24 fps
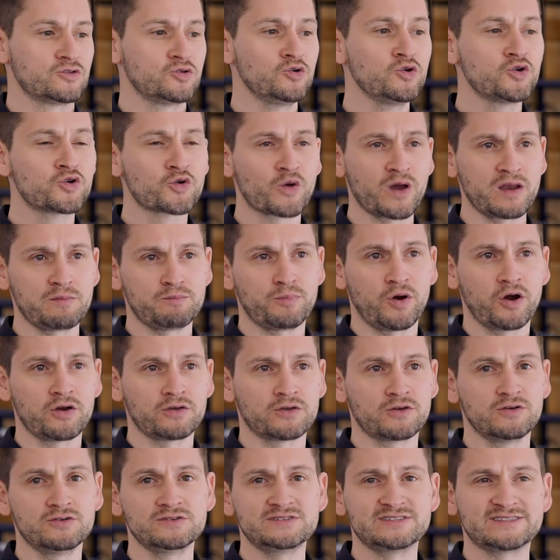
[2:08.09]
Two great
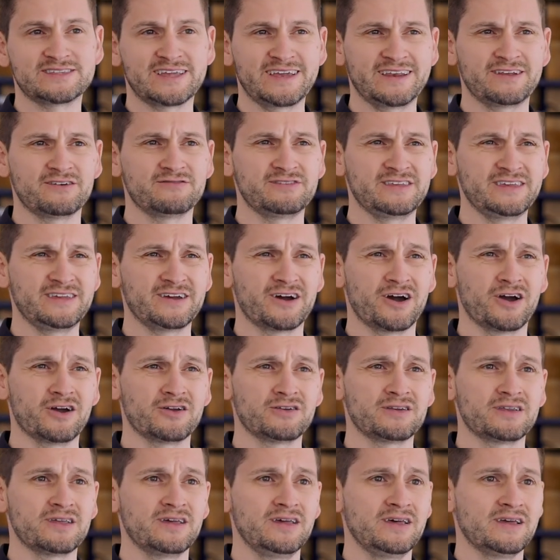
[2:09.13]
partners,
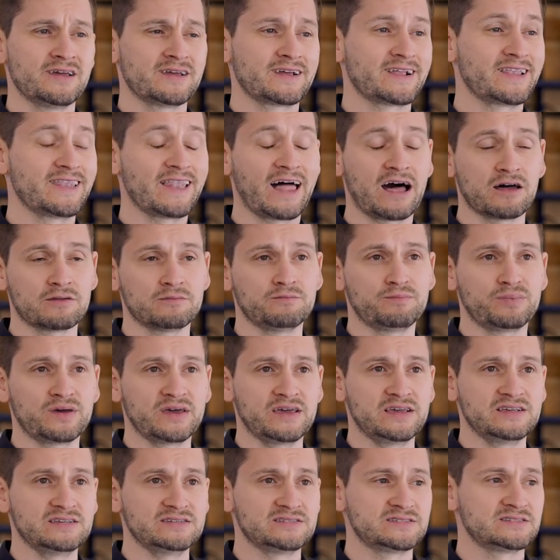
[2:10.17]
state-of-the-art,
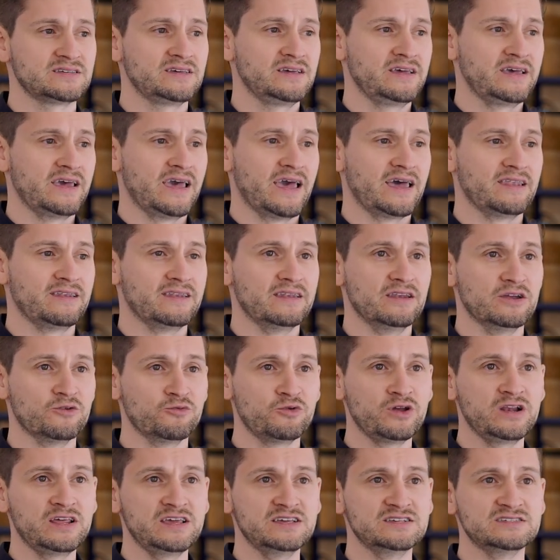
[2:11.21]
cloud-based, and
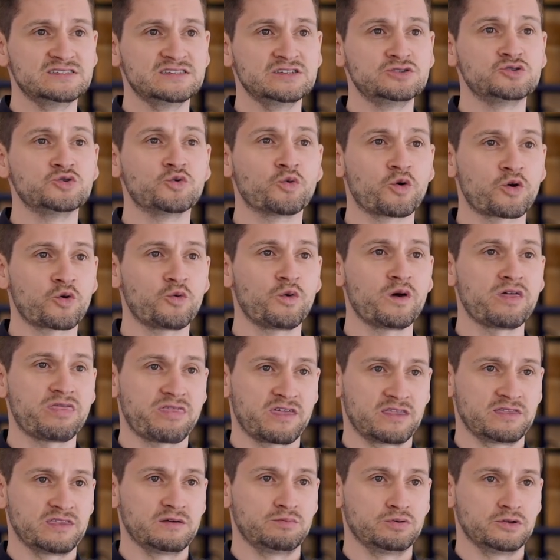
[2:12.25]
really easy to work
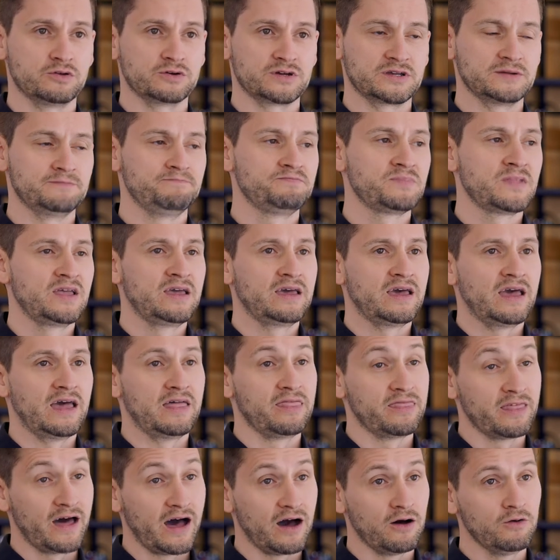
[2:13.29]
with and deploy.
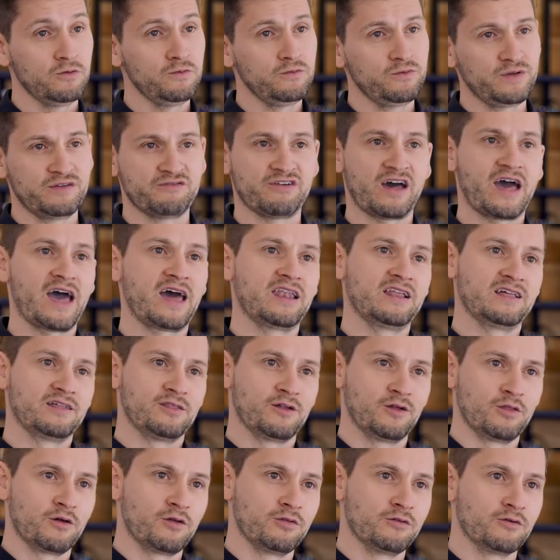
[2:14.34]
And now we've
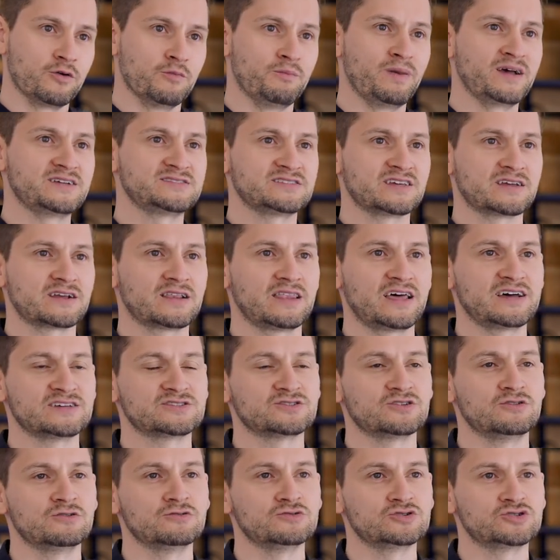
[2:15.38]
added another
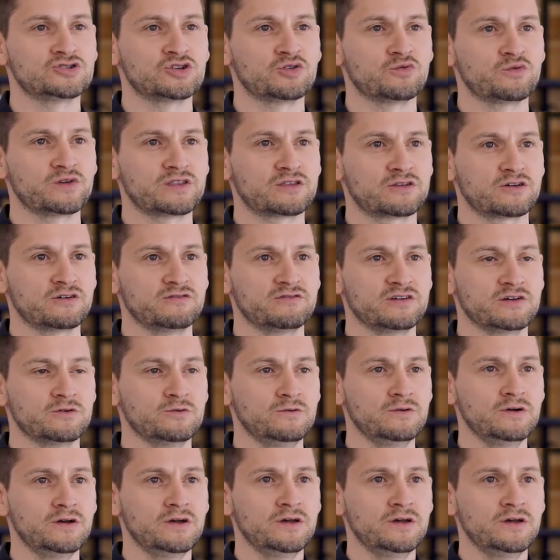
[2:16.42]
best-in-class solution with Coveo